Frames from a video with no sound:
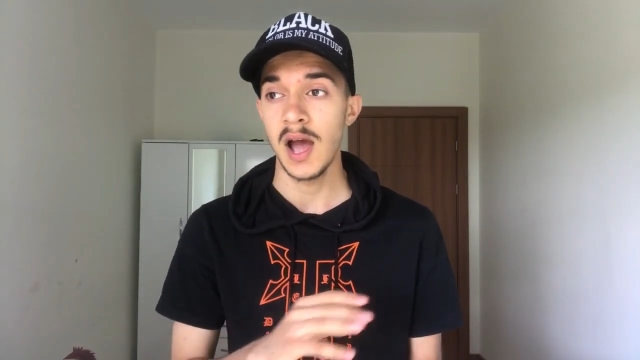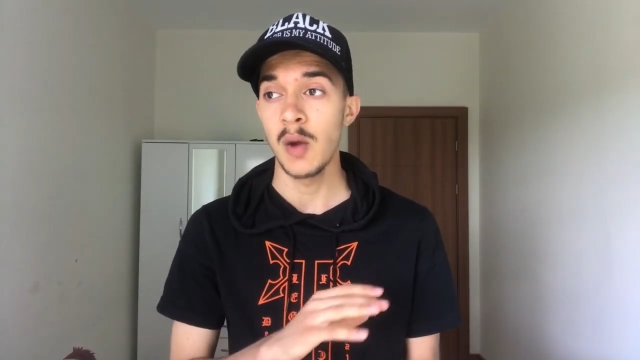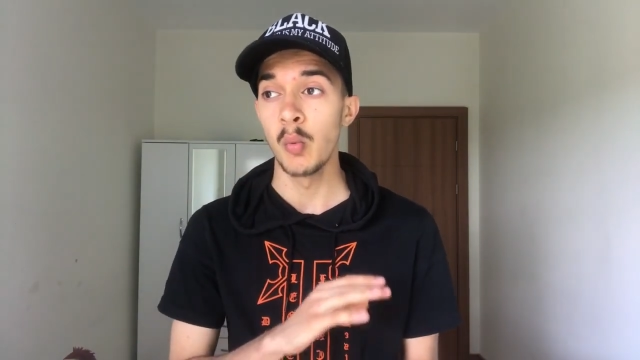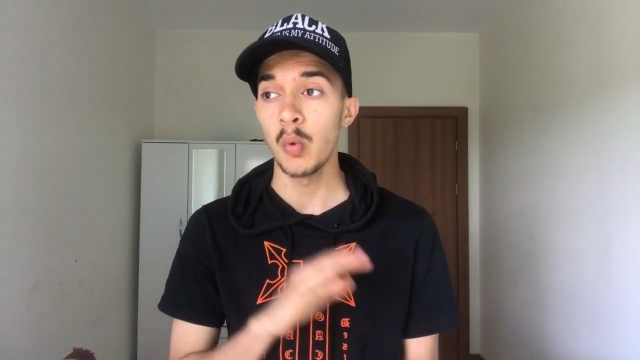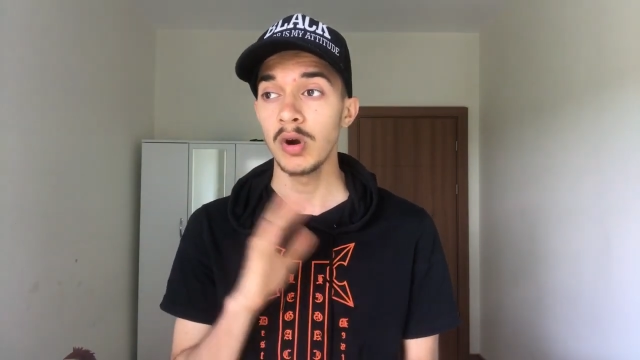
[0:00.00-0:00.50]

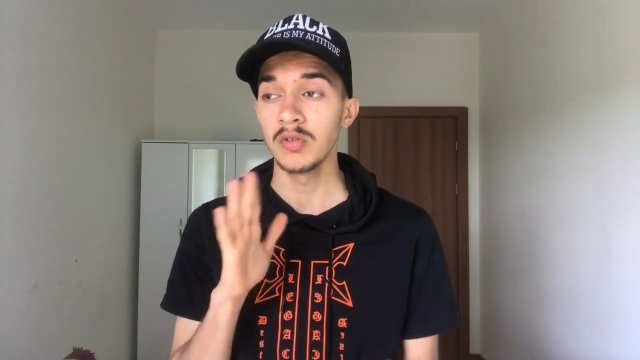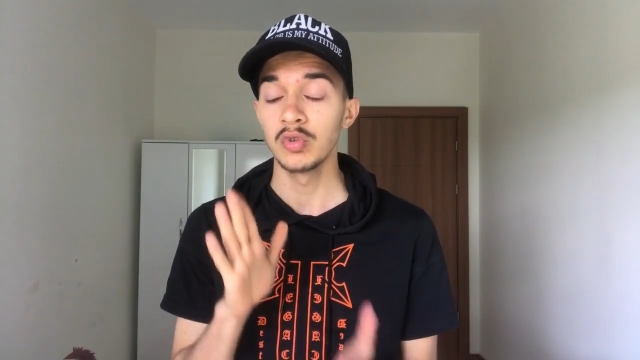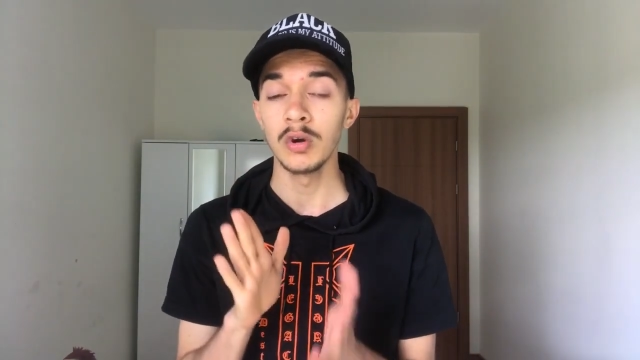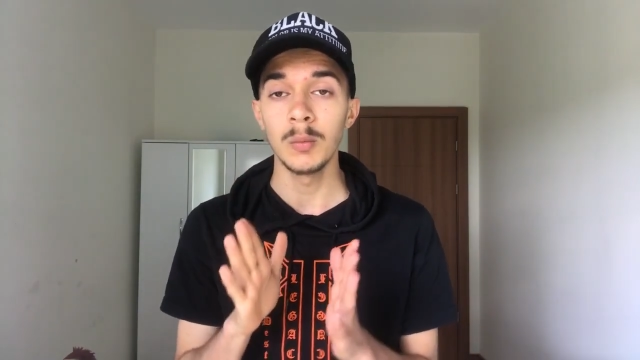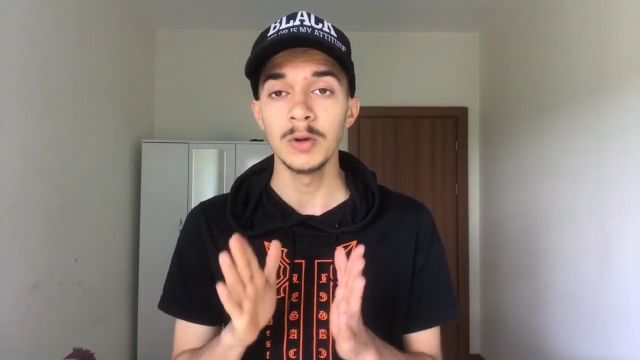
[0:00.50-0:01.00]
I worked
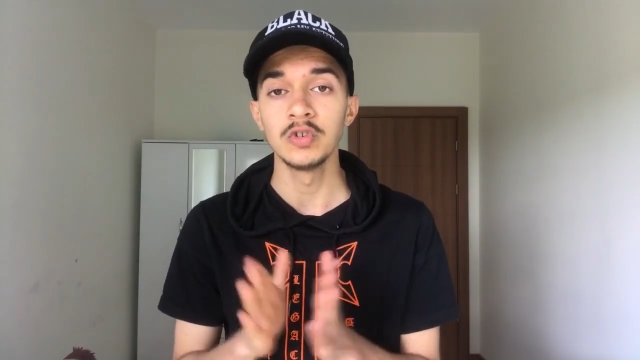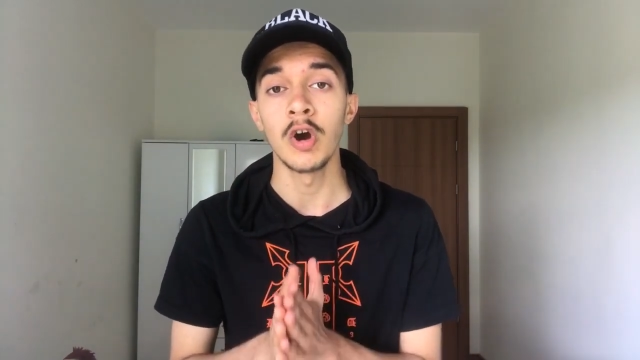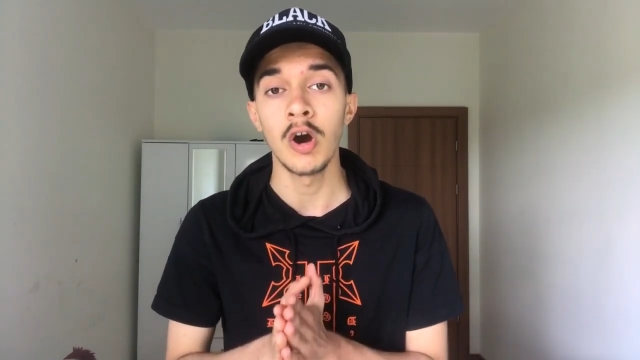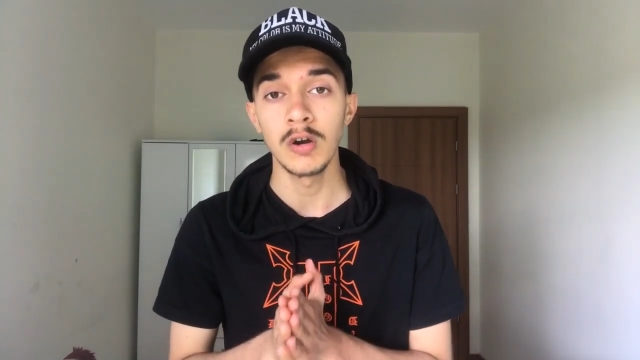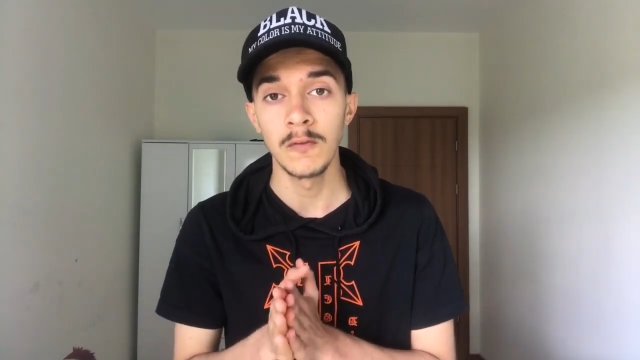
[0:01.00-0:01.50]
so much
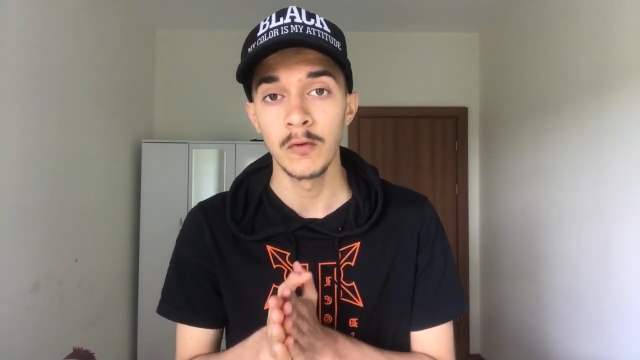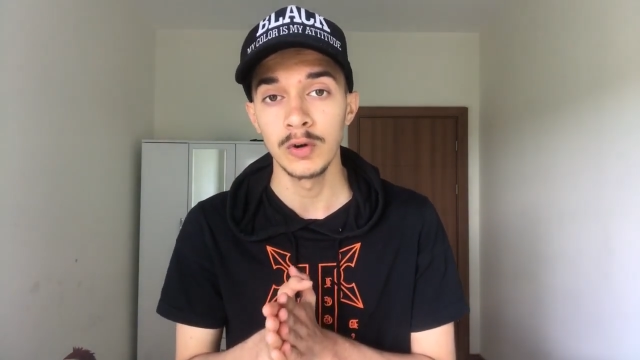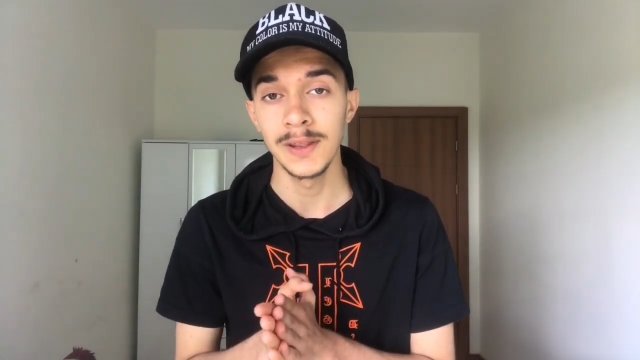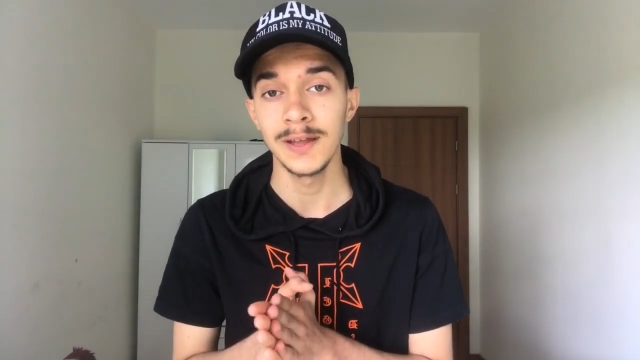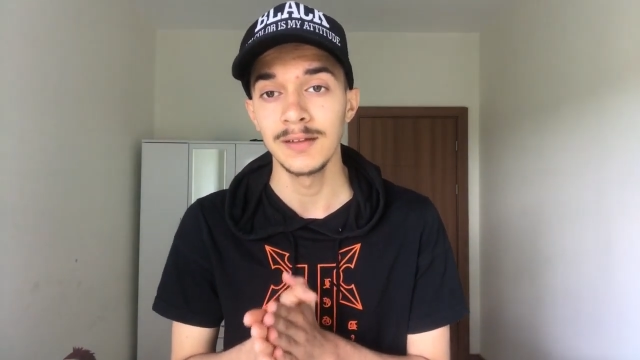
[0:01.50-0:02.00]
hard
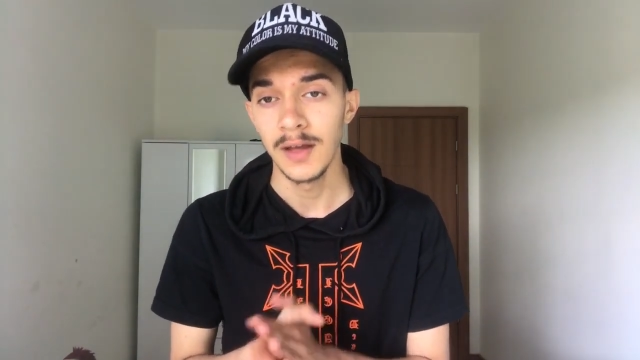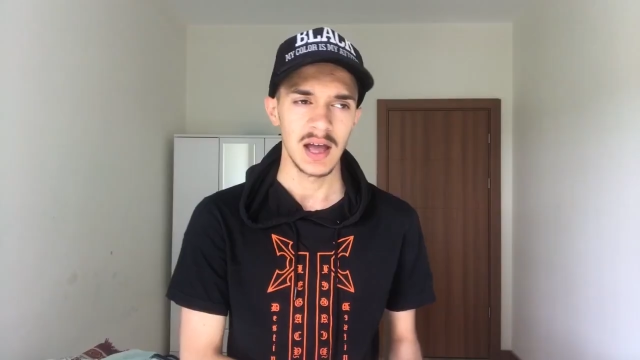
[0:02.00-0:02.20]
for that.